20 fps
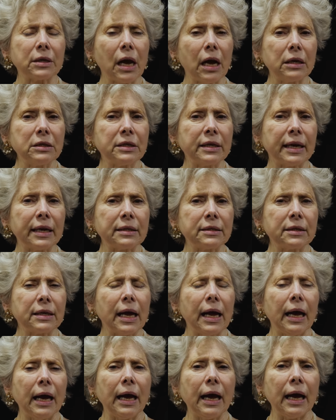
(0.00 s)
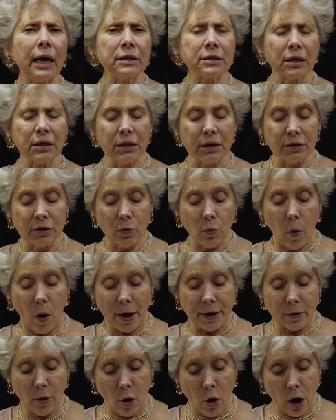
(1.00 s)
context, as it is
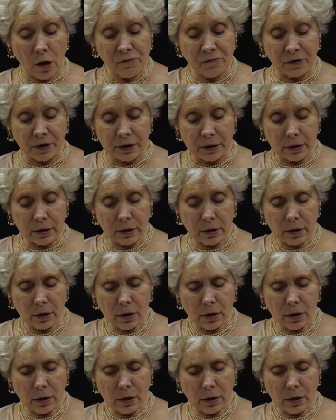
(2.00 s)
quite often.